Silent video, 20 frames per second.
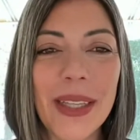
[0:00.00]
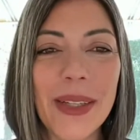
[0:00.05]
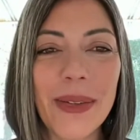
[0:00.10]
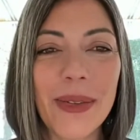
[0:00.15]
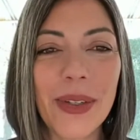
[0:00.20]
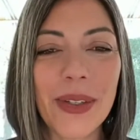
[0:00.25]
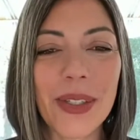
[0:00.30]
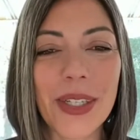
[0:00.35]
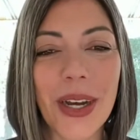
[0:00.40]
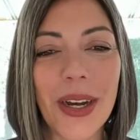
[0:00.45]

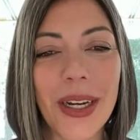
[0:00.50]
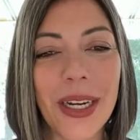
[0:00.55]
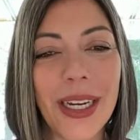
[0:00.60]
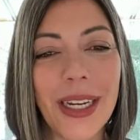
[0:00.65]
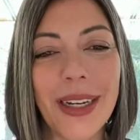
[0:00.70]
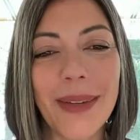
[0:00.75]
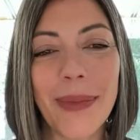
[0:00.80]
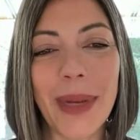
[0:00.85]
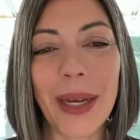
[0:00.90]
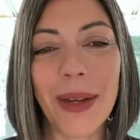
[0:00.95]
then we were
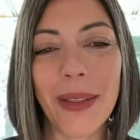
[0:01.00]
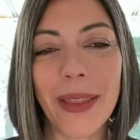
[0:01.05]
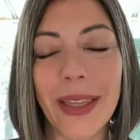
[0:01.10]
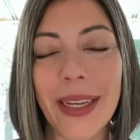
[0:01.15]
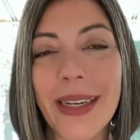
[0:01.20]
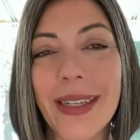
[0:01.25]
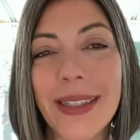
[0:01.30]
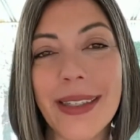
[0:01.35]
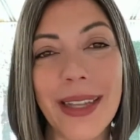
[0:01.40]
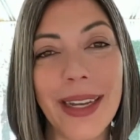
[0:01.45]
talking about
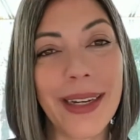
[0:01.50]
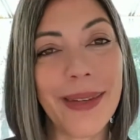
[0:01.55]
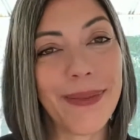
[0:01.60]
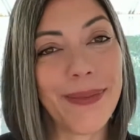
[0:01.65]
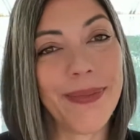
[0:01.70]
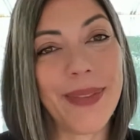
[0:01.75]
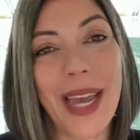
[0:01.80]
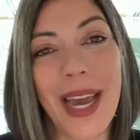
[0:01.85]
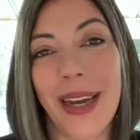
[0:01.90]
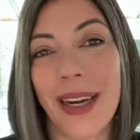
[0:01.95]
things like
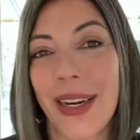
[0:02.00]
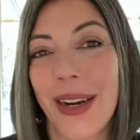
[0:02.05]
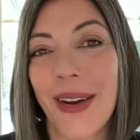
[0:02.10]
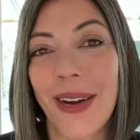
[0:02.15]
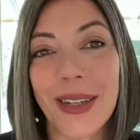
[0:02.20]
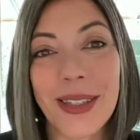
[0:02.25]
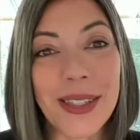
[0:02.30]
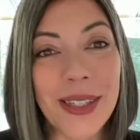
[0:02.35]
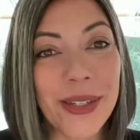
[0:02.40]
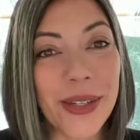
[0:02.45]
adding
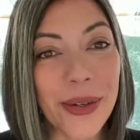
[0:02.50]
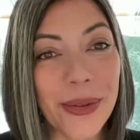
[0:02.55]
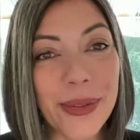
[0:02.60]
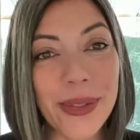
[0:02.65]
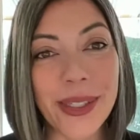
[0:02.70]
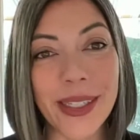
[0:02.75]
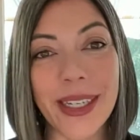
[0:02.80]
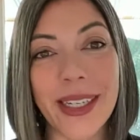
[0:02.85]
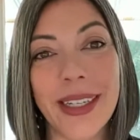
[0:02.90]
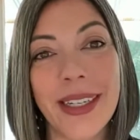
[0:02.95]

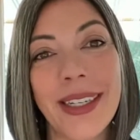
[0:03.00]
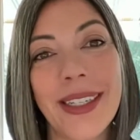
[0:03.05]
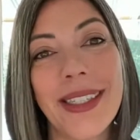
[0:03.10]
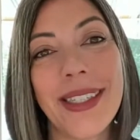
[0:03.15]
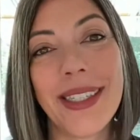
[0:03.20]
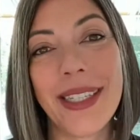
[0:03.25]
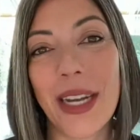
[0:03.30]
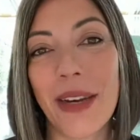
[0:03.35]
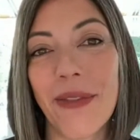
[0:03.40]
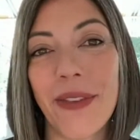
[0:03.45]
oxytocin
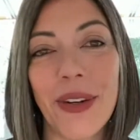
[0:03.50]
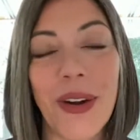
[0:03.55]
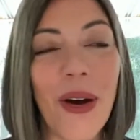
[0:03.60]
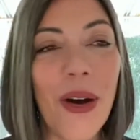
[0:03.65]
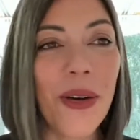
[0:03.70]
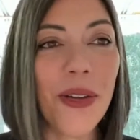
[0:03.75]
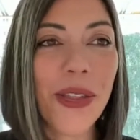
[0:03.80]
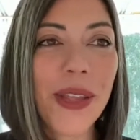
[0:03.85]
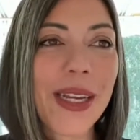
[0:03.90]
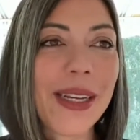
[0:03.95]
and stuff, and
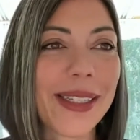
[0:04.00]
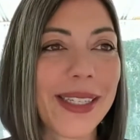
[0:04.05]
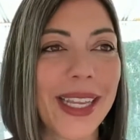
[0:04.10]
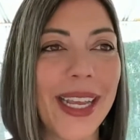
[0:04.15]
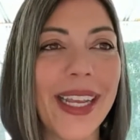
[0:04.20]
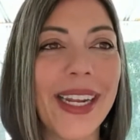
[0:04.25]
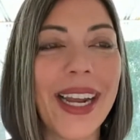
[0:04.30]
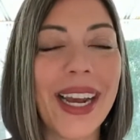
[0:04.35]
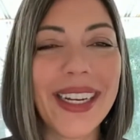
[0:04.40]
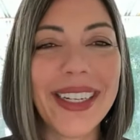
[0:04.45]
all
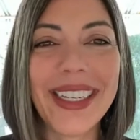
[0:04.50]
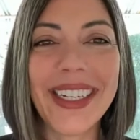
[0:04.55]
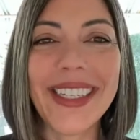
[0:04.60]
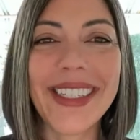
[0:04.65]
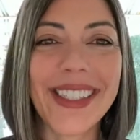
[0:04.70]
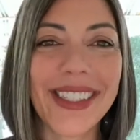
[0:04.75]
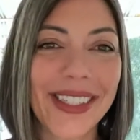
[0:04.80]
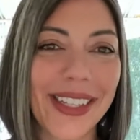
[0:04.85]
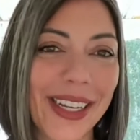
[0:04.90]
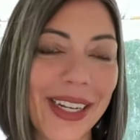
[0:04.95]
things that I
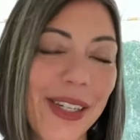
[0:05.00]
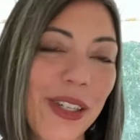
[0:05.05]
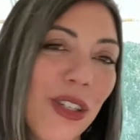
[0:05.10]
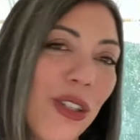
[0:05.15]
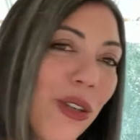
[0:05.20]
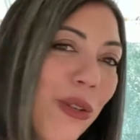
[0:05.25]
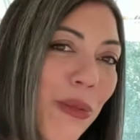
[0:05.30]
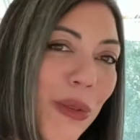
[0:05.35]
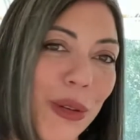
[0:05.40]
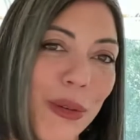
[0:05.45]
need to like
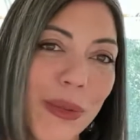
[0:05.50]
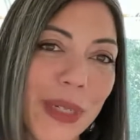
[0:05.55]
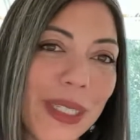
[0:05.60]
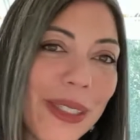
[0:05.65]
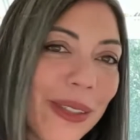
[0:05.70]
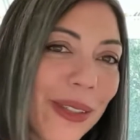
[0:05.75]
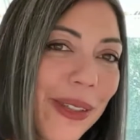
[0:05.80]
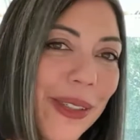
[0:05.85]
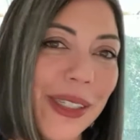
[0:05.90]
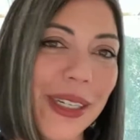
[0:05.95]
do more
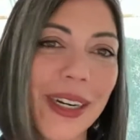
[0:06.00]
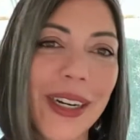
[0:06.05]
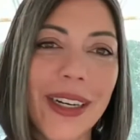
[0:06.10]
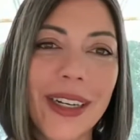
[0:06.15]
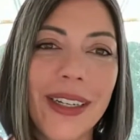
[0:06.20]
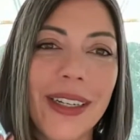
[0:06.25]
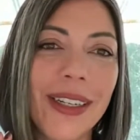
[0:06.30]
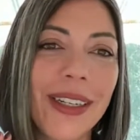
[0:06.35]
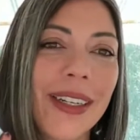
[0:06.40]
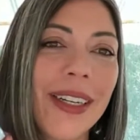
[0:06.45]
research
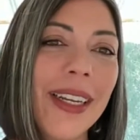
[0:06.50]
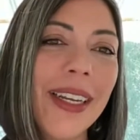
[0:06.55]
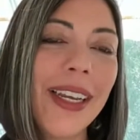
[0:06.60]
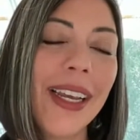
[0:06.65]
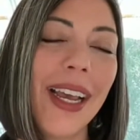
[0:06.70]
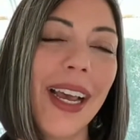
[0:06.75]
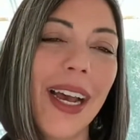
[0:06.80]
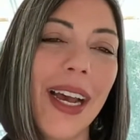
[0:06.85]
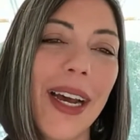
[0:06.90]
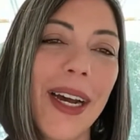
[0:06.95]
on,
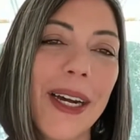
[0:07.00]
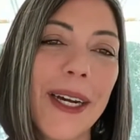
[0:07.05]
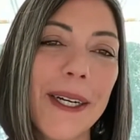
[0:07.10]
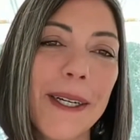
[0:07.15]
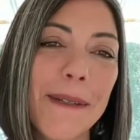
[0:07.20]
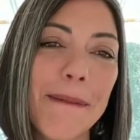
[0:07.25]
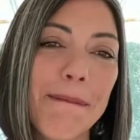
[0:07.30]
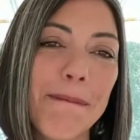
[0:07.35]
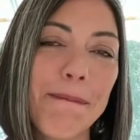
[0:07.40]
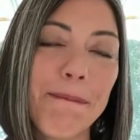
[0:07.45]

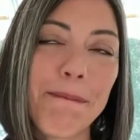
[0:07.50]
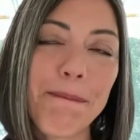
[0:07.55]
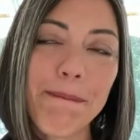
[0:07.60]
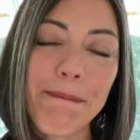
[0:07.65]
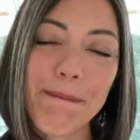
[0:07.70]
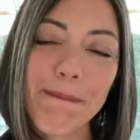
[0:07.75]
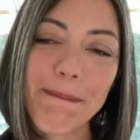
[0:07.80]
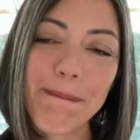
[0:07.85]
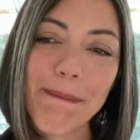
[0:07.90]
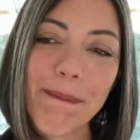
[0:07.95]
and
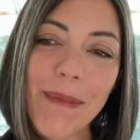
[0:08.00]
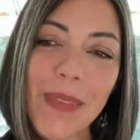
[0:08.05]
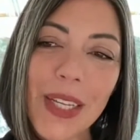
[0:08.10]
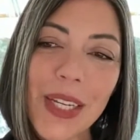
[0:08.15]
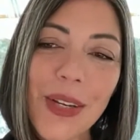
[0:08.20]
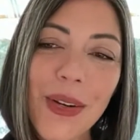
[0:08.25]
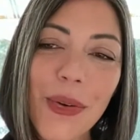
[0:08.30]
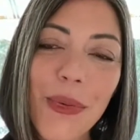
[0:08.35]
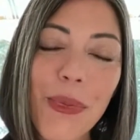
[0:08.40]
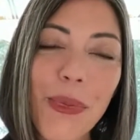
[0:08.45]

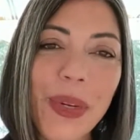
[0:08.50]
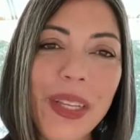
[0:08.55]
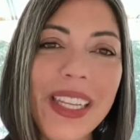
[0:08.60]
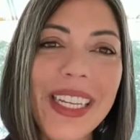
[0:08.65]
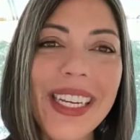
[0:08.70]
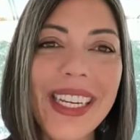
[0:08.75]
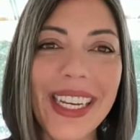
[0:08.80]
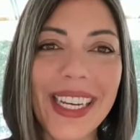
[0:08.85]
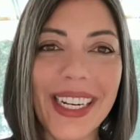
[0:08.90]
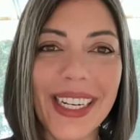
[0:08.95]
you know,
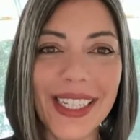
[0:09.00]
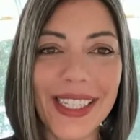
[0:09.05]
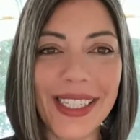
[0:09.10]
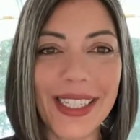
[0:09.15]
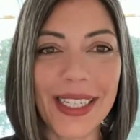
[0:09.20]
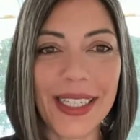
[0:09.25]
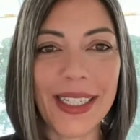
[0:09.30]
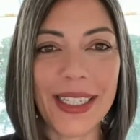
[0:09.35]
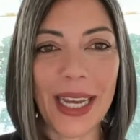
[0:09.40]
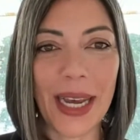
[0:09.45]
really get
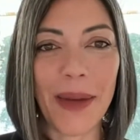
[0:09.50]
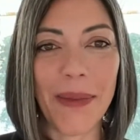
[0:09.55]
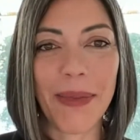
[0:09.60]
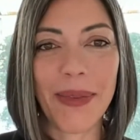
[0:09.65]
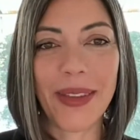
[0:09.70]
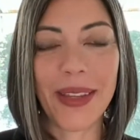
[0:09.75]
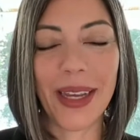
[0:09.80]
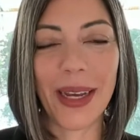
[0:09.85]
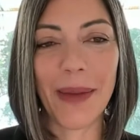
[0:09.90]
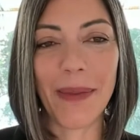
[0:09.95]
into
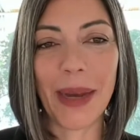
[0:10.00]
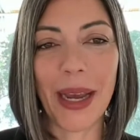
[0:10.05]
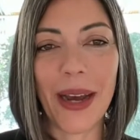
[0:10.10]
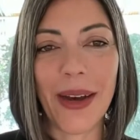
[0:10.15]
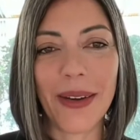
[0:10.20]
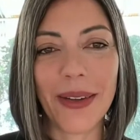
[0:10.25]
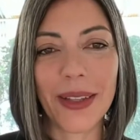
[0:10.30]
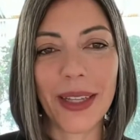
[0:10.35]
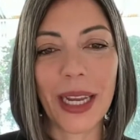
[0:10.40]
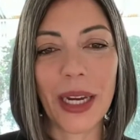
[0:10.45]
depth
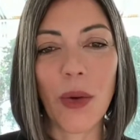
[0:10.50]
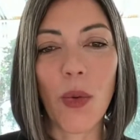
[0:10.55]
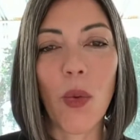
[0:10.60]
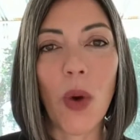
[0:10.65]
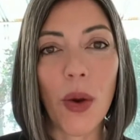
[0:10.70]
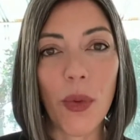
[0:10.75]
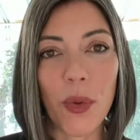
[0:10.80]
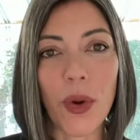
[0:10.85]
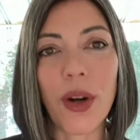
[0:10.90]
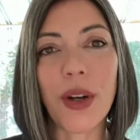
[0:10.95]
about like
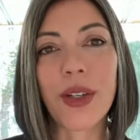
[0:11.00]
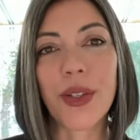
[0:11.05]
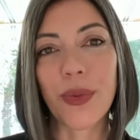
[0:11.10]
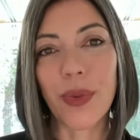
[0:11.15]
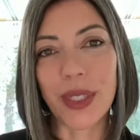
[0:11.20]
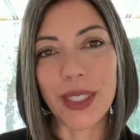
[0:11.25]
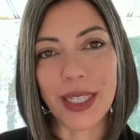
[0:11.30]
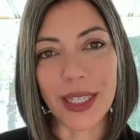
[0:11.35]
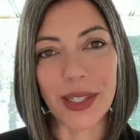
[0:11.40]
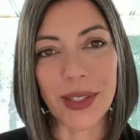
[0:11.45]
what
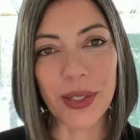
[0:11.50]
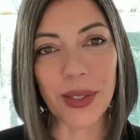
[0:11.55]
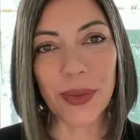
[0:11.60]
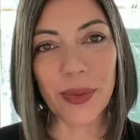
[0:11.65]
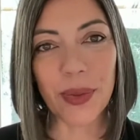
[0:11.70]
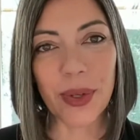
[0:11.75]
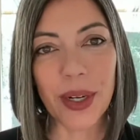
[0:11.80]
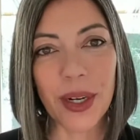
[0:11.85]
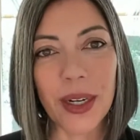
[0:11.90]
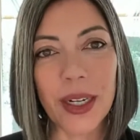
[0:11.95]
works, what
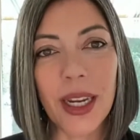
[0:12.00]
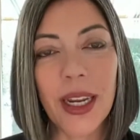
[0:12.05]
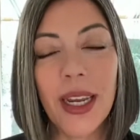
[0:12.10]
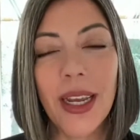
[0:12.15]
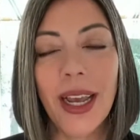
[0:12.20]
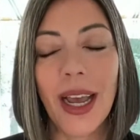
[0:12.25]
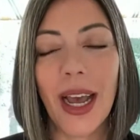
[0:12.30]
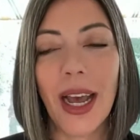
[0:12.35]
doesn't work.